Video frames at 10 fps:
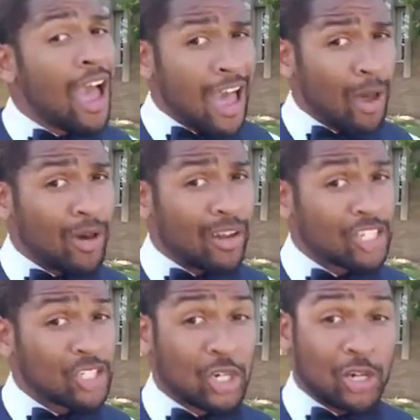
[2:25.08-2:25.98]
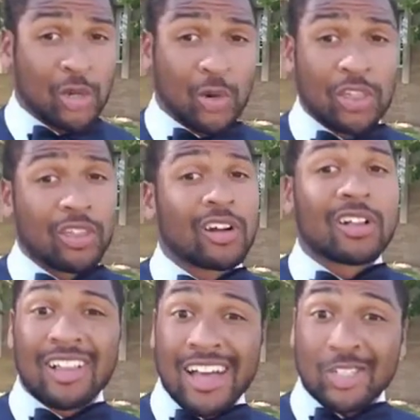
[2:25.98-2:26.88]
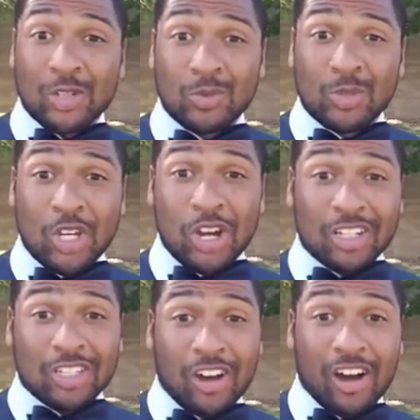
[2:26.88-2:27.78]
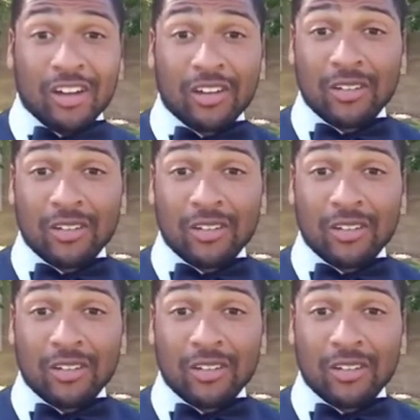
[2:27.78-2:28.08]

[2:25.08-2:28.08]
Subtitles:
How about I show you with a little classroom chalk talk?